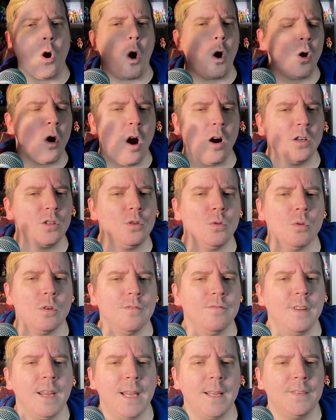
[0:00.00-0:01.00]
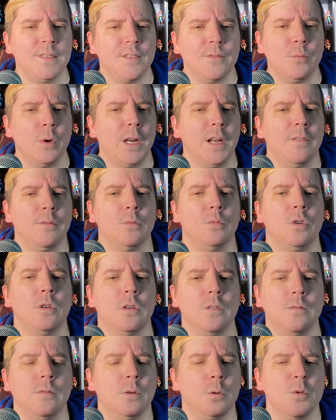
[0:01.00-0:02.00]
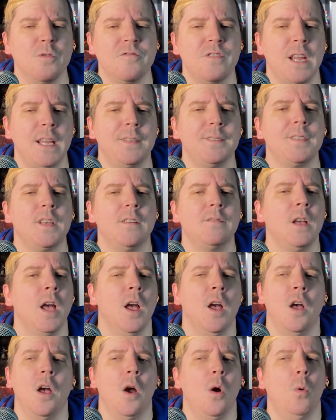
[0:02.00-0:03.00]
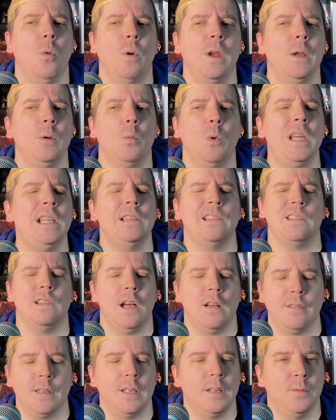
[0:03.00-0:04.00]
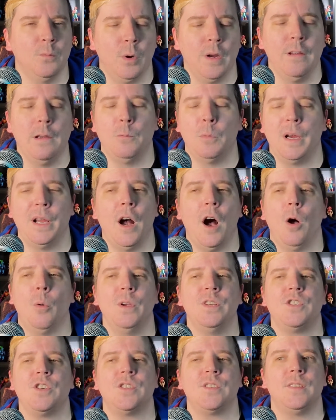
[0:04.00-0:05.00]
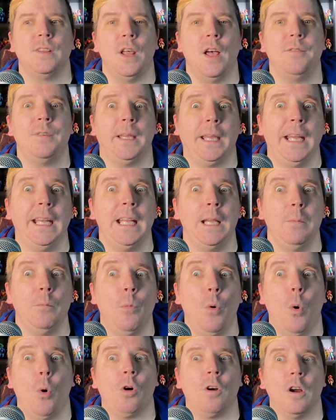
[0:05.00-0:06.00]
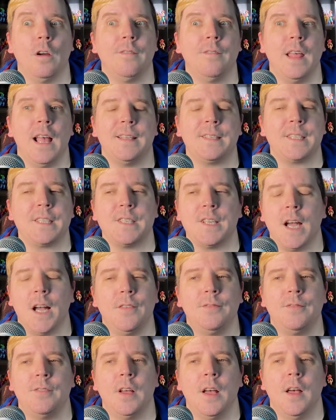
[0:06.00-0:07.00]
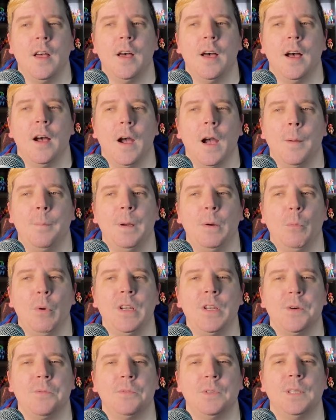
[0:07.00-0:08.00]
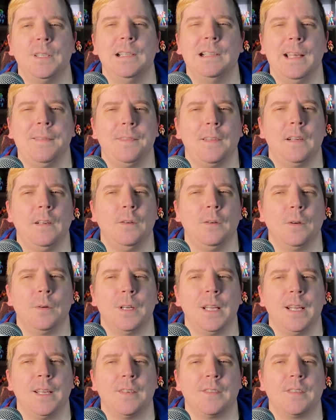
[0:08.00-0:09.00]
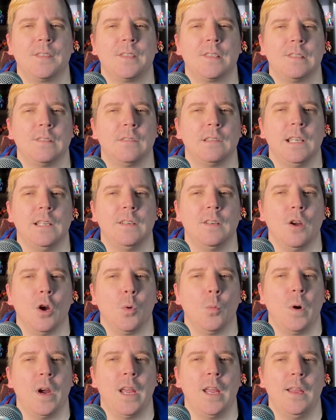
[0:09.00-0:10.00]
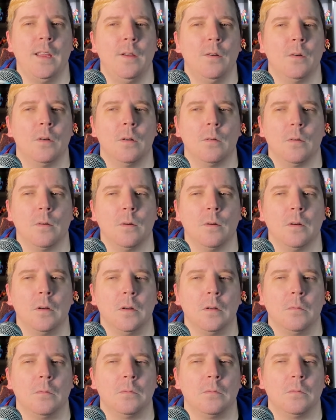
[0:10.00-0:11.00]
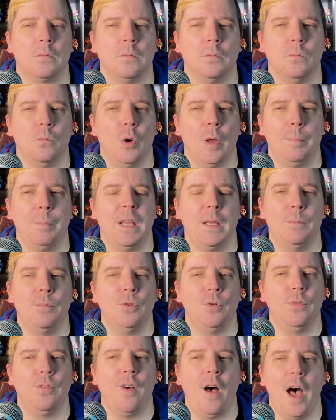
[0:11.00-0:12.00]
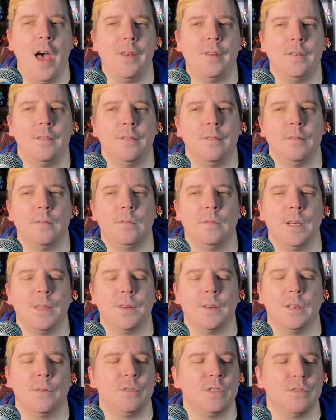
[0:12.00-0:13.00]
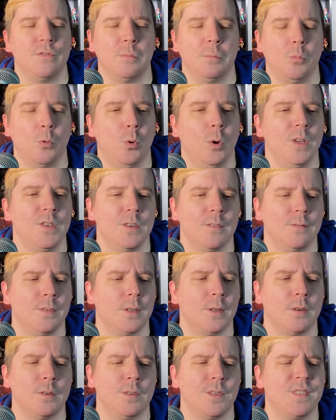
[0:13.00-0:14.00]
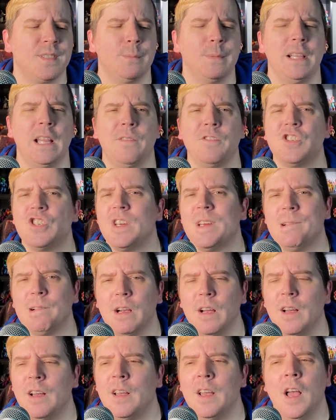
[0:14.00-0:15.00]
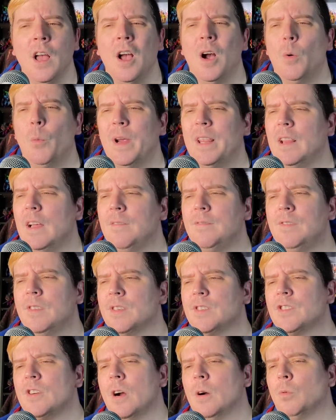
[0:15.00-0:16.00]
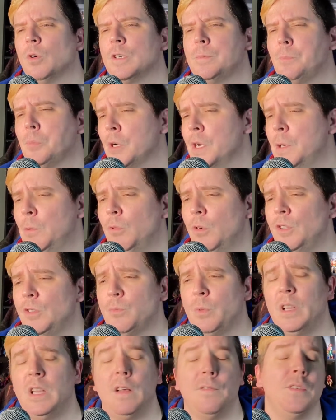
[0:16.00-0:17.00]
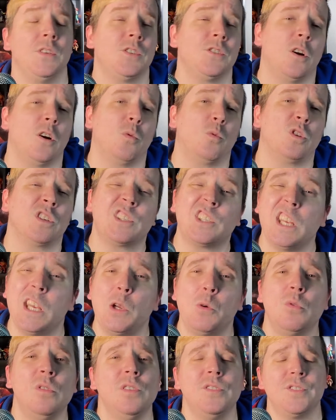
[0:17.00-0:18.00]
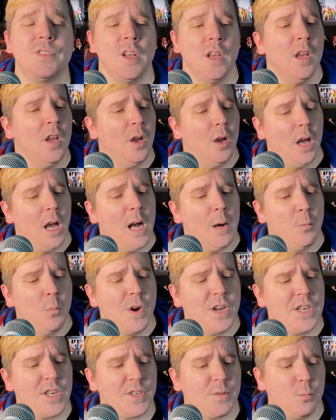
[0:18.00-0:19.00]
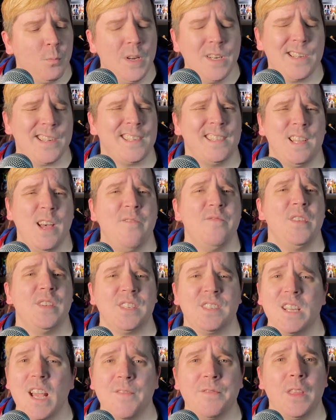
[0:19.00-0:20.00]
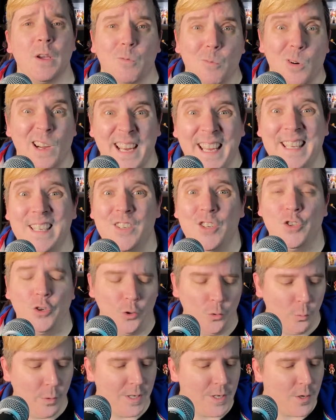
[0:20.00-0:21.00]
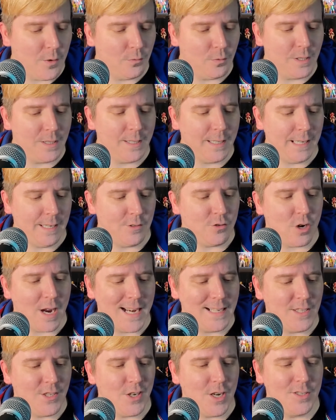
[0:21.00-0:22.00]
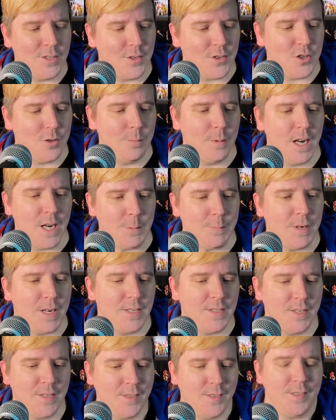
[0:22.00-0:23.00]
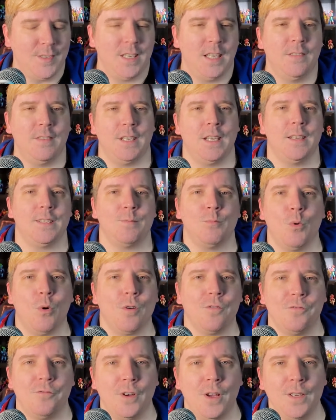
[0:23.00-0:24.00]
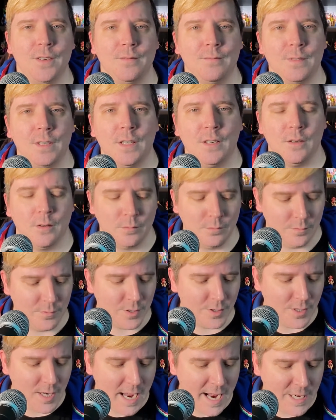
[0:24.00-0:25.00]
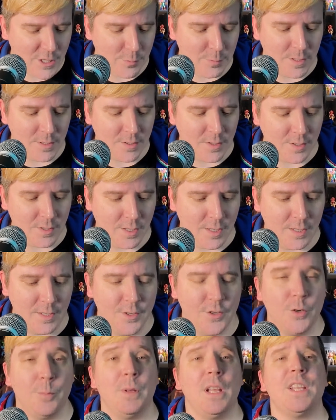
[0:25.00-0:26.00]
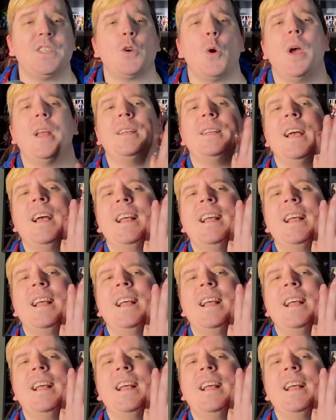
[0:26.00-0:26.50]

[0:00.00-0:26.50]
our hardcore fans of whatever we're fans of. We love it. We always just love getting more of that stuff. And we don't really let the critics get in our way or what people thought of whether it was for boys or for girls. So we love She-Ra. We love the Star Wars prequels. We love the Star Wars sequels. We just love the stuff that we're into. We don't really try to judge it too much because it's just giving us more fun, detachment to get into. But let's go ahead and